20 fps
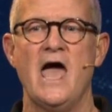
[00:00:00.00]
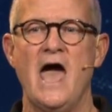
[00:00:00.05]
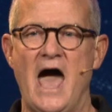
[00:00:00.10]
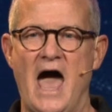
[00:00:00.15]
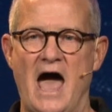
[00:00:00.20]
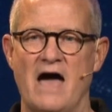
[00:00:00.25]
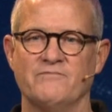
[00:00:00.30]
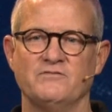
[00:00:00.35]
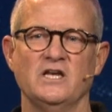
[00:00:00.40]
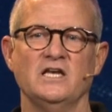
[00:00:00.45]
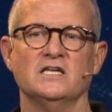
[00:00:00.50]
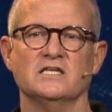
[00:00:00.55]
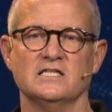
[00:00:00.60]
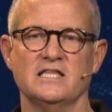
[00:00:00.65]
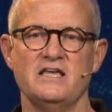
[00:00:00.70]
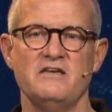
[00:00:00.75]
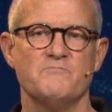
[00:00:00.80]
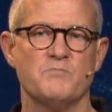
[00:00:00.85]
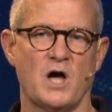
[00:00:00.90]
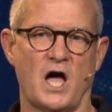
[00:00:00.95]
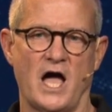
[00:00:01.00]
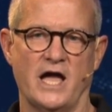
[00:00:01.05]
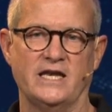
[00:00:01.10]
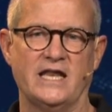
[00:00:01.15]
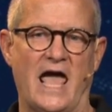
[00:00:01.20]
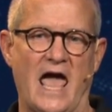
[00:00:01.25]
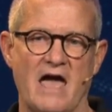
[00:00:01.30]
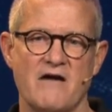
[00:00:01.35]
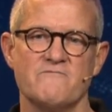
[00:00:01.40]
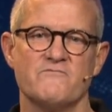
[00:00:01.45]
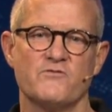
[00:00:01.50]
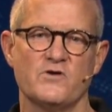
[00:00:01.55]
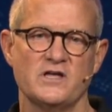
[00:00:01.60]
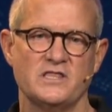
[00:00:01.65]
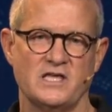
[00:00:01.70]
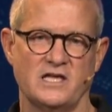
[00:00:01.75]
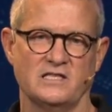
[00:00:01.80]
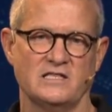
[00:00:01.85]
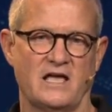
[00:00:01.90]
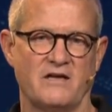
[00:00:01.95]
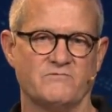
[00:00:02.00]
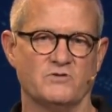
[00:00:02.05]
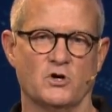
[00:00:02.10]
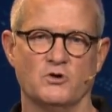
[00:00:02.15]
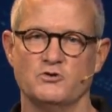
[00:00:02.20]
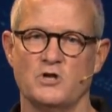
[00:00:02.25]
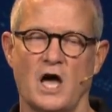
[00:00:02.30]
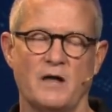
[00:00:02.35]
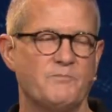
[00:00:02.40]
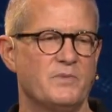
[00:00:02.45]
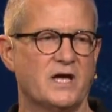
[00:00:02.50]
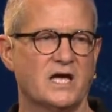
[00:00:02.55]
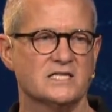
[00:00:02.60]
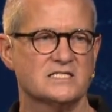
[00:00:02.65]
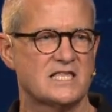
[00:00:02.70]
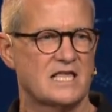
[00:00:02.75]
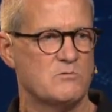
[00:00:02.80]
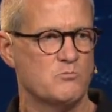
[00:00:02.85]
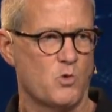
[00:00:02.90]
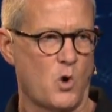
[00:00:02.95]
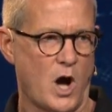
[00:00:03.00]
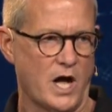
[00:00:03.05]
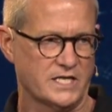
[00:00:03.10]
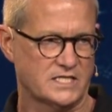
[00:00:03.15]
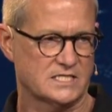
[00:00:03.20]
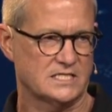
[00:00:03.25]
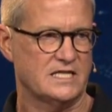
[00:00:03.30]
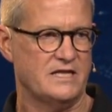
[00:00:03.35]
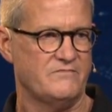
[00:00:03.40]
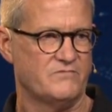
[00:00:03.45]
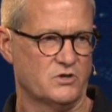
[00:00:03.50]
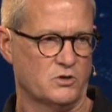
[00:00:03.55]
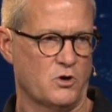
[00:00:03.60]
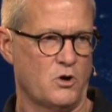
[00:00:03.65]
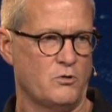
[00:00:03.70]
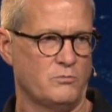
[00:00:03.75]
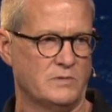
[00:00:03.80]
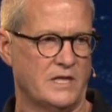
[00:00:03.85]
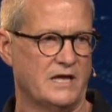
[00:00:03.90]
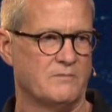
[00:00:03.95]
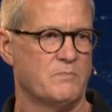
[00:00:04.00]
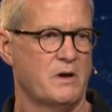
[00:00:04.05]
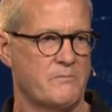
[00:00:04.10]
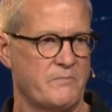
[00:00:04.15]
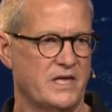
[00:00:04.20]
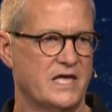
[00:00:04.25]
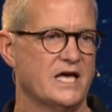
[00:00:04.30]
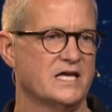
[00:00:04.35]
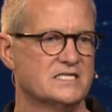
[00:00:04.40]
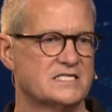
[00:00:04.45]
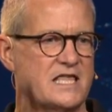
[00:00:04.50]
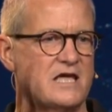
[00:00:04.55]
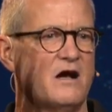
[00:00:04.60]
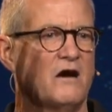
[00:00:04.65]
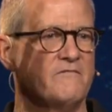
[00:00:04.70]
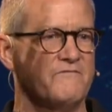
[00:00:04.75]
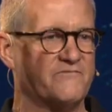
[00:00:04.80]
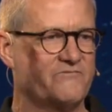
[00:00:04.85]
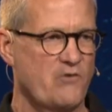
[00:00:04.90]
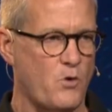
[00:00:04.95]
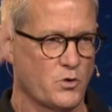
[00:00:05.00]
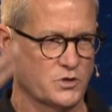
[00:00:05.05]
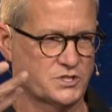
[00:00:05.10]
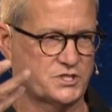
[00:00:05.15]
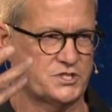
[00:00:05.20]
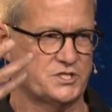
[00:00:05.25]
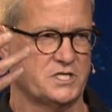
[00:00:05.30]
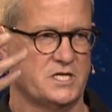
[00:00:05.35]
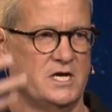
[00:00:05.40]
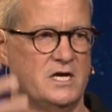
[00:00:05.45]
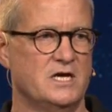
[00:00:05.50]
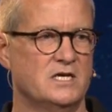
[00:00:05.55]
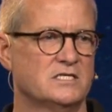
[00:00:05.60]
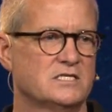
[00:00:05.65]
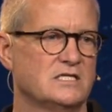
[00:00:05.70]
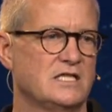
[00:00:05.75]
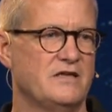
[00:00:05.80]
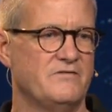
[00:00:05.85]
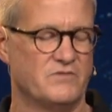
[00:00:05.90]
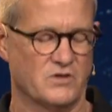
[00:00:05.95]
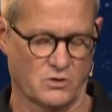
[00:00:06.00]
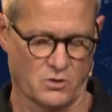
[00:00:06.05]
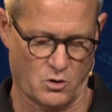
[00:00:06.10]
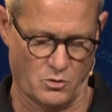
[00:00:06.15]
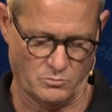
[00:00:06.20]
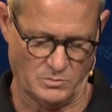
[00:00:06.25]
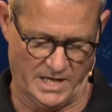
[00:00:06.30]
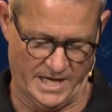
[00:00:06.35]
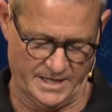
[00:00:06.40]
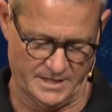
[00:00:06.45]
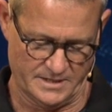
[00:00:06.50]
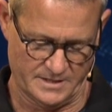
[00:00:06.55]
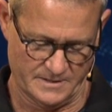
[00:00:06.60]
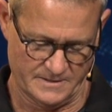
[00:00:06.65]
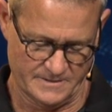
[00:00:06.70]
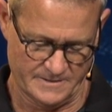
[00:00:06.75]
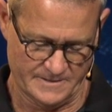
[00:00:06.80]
having to leave behind everything they've known, not because they want to leave their homeland, but because they are forced to leave their homeland.